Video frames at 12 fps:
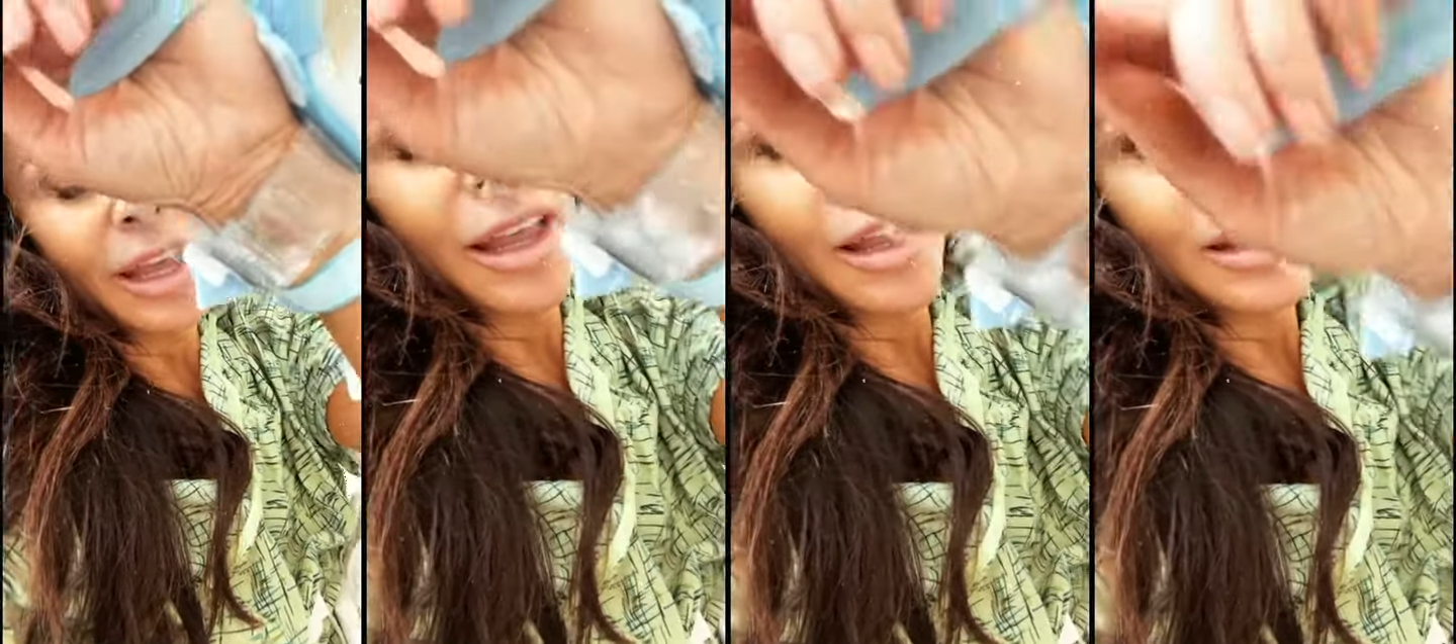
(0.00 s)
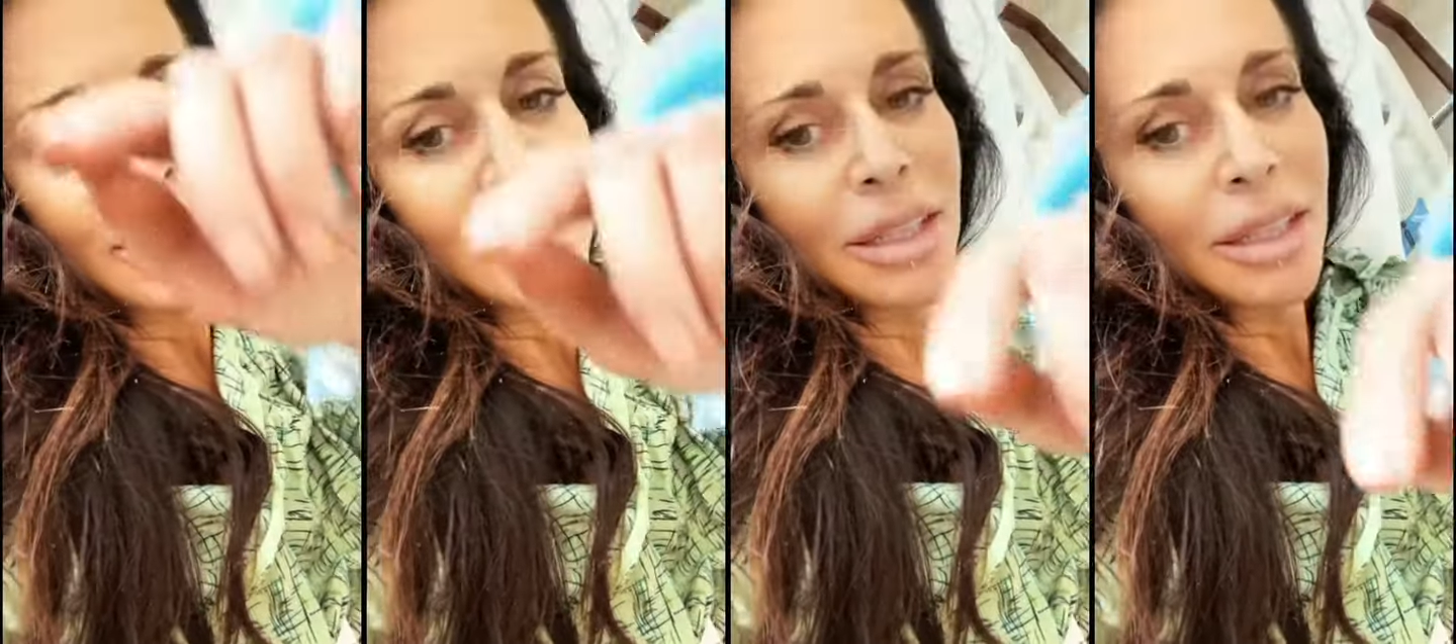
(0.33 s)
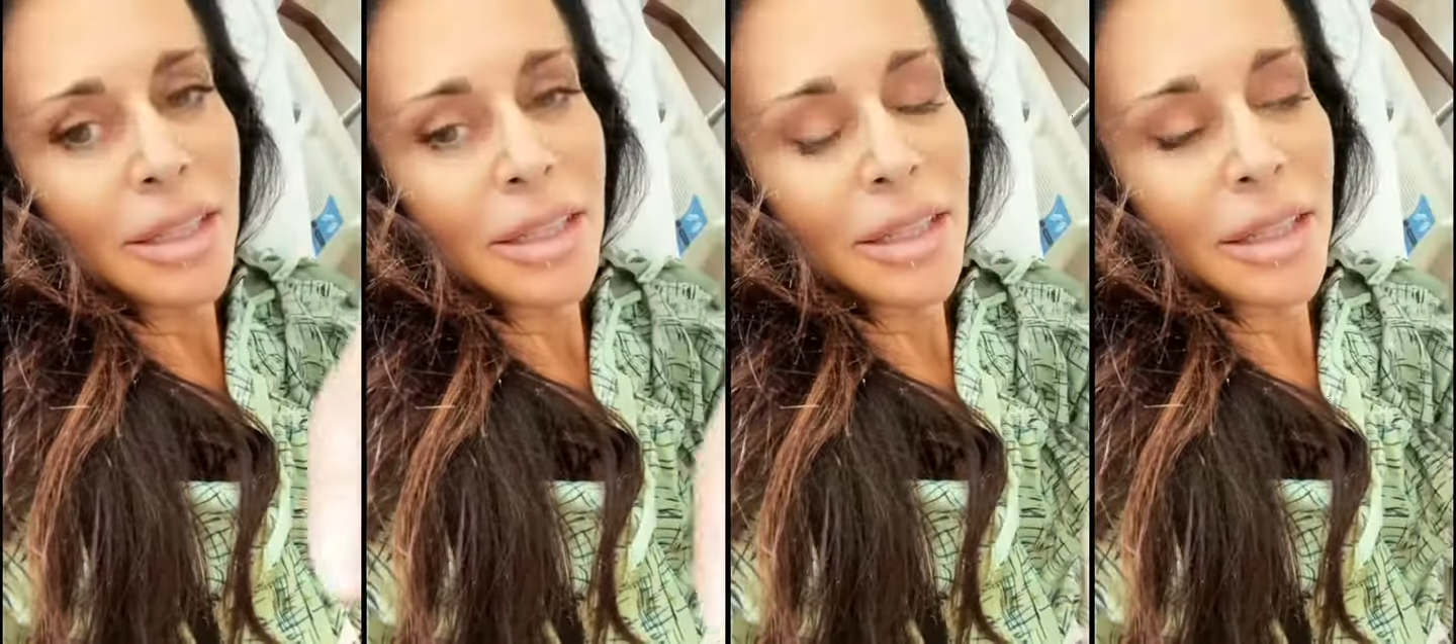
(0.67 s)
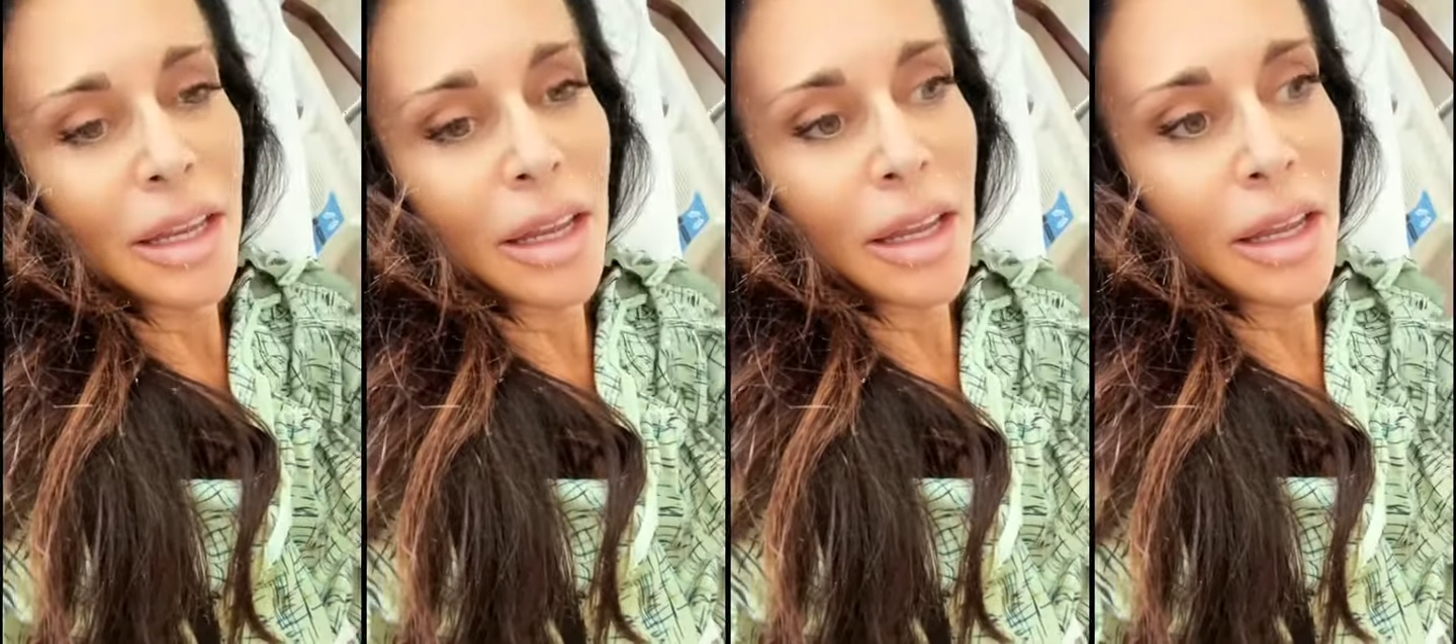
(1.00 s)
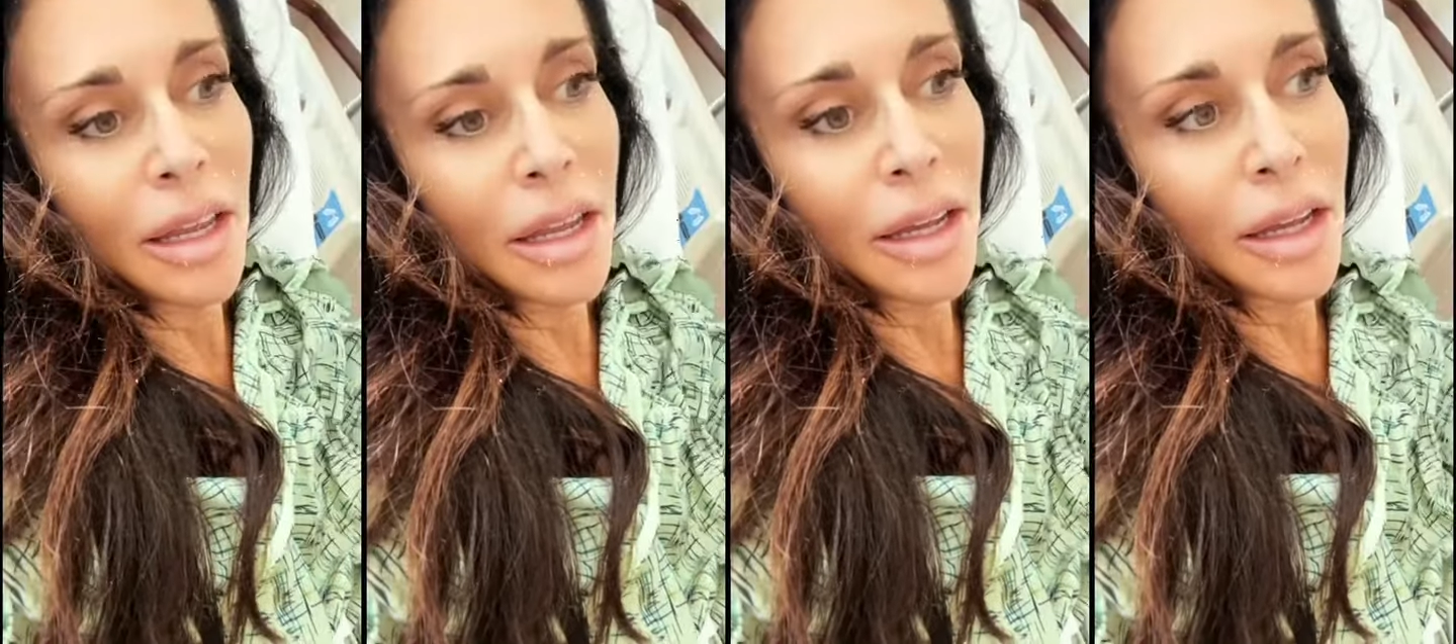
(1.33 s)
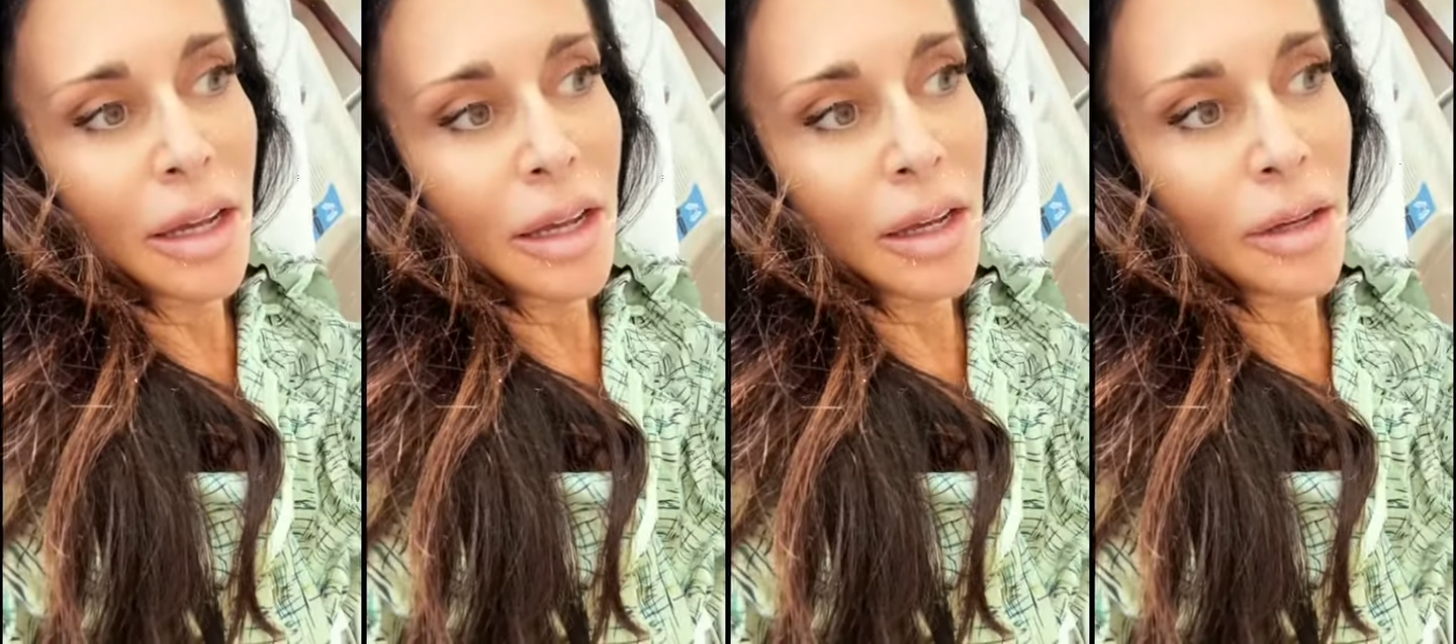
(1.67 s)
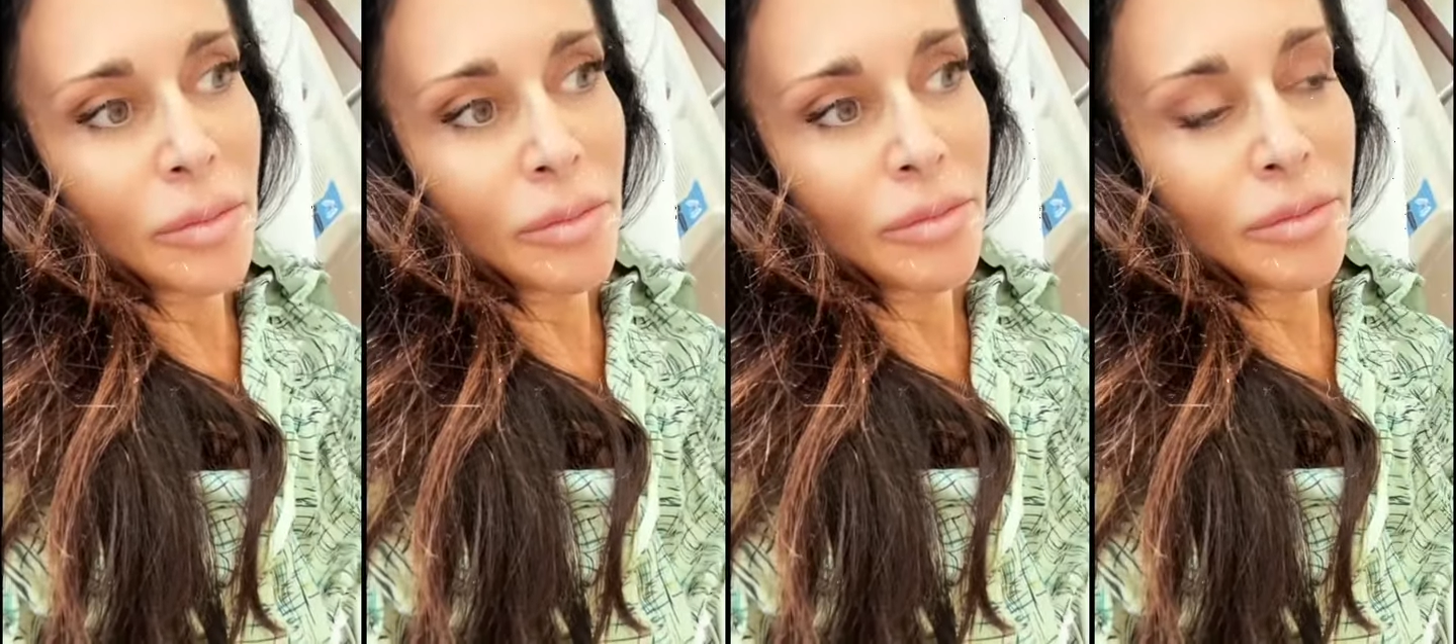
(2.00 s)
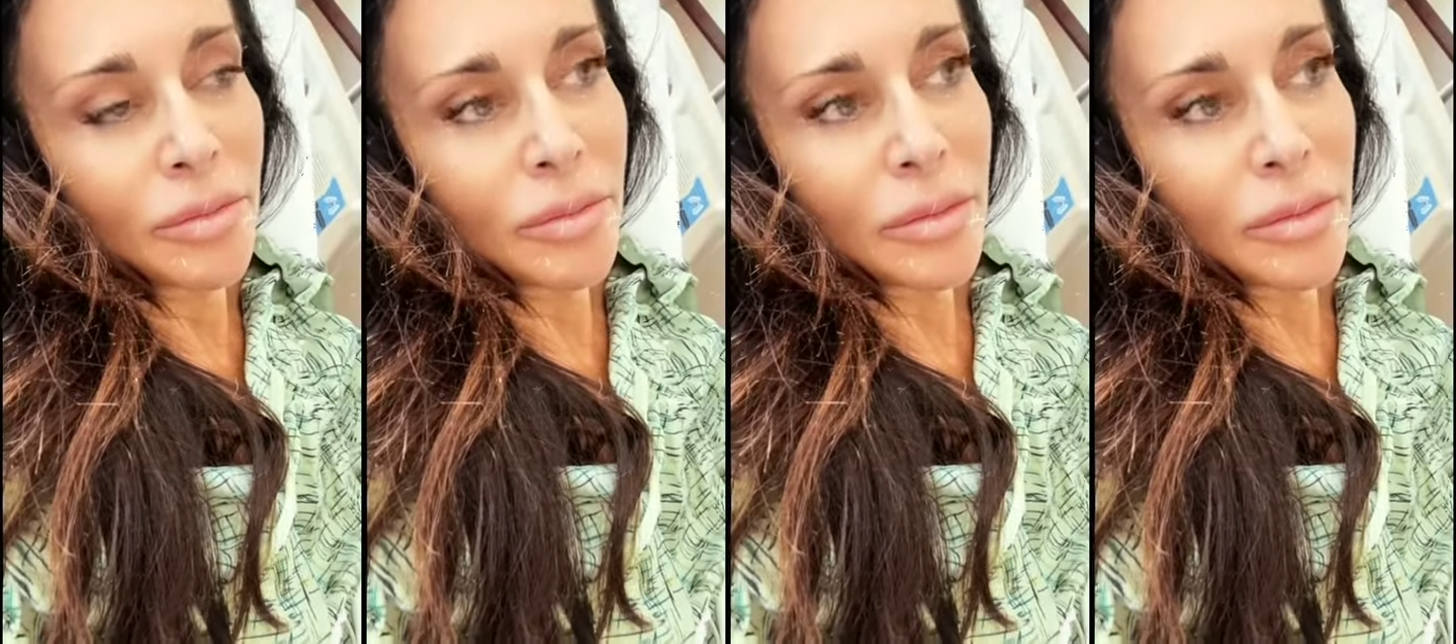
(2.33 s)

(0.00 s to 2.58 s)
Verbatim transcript: This is a um,